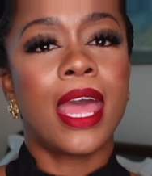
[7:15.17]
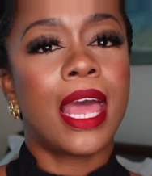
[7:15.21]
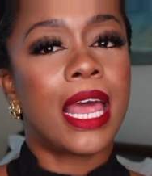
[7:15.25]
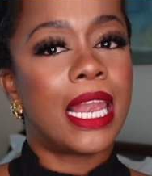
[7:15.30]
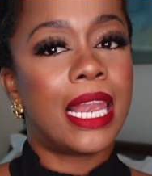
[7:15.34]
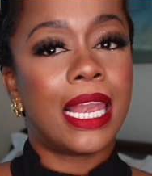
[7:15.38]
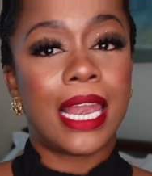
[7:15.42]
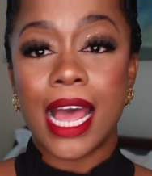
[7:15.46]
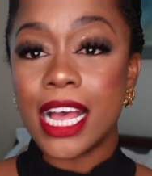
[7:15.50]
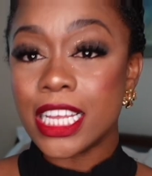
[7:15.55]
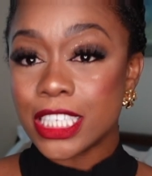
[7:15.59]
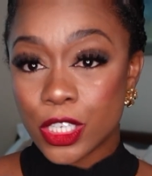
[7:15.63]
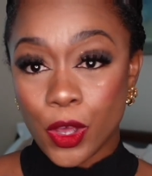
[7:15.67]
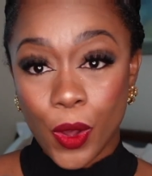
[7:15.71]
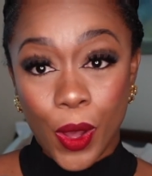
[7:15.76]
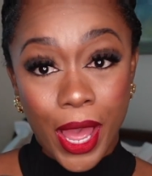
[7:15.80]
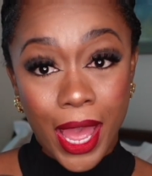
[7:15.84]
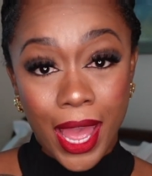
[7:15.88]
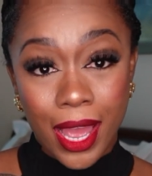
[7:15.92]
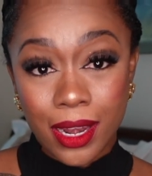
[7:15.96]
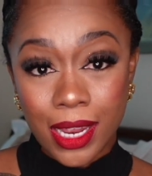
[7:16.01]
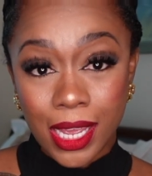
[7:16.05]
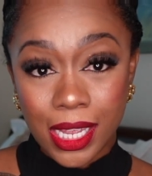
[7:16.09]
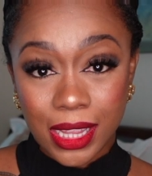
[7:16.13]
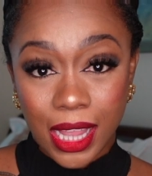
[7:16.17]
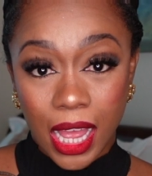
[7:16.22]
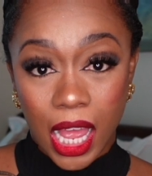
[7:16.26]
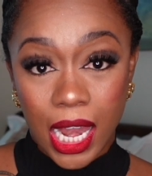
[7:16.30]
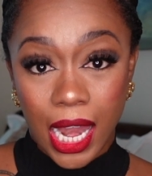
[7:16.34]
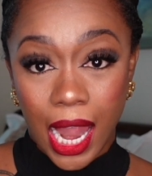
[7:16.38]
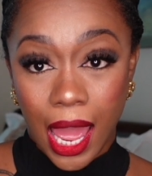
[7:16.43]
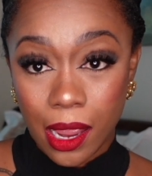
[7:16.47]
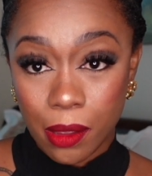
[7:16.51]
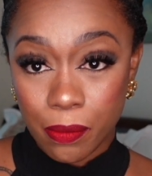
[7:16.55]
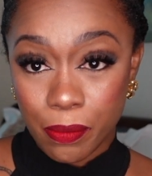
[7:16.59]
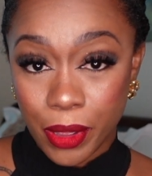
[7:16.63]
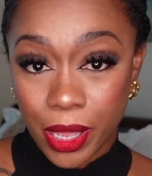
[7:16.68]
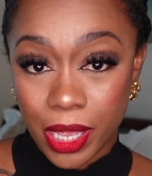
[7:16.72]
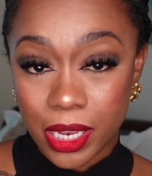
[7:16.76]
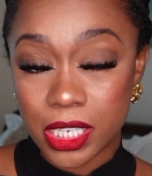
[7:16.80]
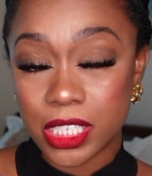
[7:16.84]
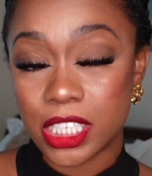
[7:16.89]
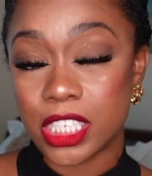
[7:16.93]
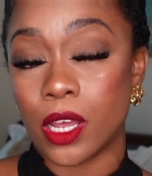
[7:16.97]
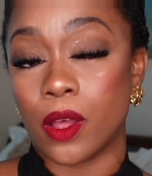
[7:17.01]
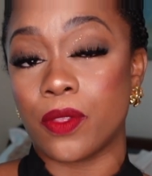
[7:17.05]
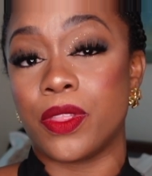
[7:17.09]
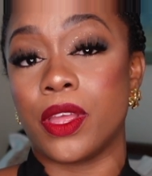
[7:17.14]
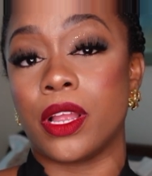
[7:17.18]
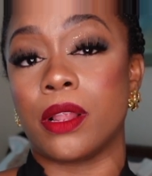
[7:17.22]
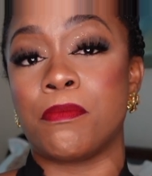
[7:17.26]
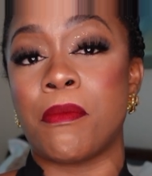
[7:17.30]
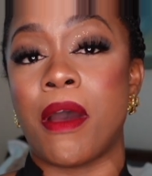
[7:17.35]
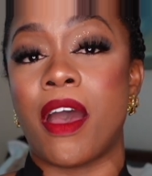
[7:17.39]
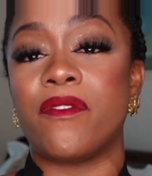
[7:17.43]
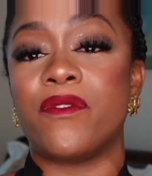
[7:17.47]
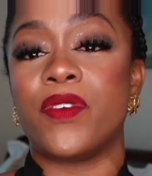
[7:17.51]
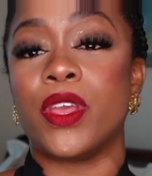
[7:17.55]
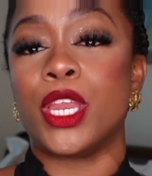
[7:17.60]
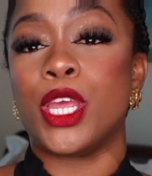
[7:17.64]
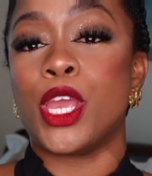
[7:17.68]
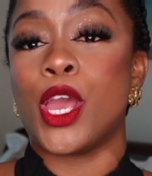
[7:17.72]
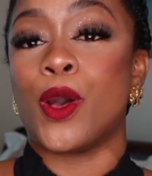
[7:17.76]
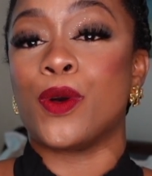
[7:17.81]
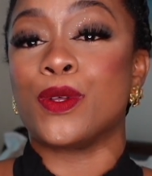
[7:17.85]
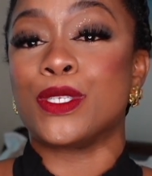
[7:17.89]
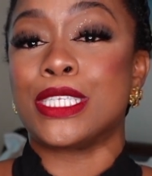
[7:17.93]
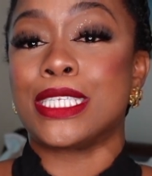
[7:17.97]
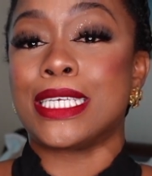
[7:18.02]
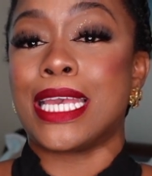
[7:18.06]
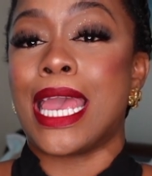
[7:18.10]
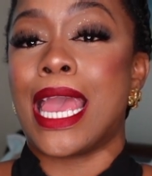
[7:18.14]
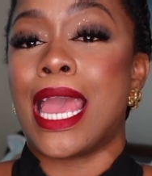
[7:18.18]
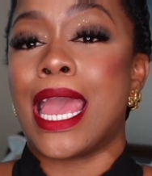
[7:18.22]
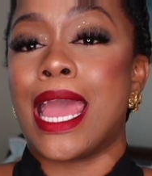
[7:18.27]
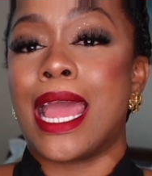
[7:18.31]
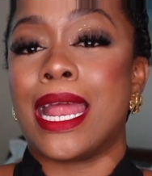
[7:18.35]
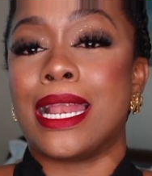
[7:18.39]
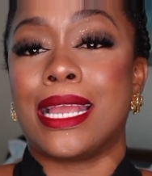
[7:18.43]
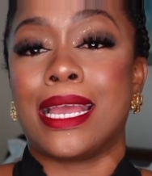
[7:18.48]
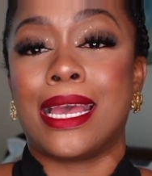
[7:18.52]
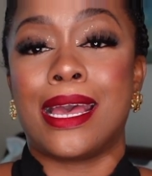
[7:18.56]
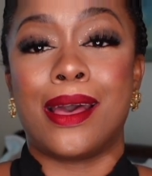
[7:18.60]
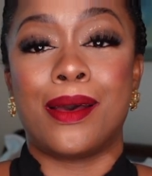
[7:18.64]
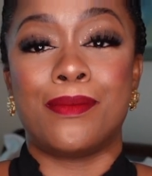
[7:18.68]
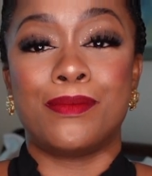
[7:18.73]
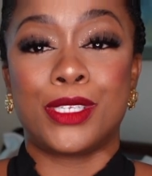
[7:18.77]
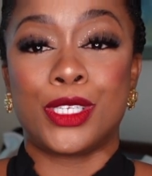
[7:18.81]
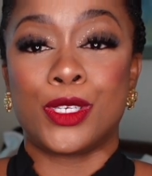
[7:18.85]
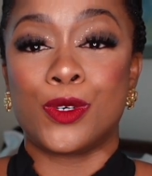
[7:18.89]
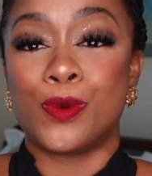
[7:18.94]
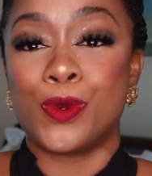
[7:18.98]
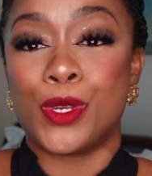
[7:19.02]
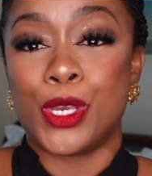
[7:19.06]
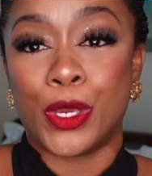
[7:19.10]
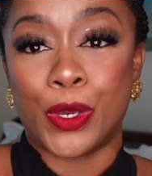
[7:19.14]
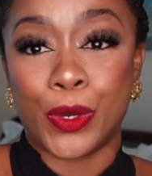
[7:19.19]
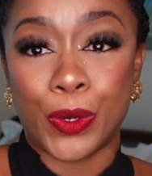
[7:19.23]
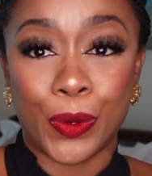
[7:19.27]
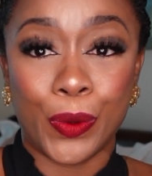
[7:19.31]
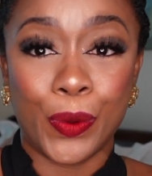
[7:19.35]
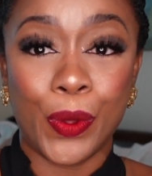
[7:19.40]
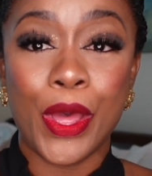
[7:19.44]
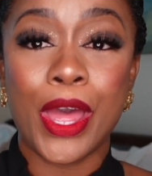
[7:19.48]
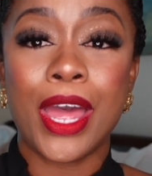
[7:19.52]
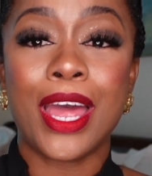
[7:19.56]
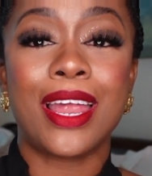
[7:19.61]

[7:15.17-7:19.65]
Let's go ahead and hit that like button so that my videos can come to you.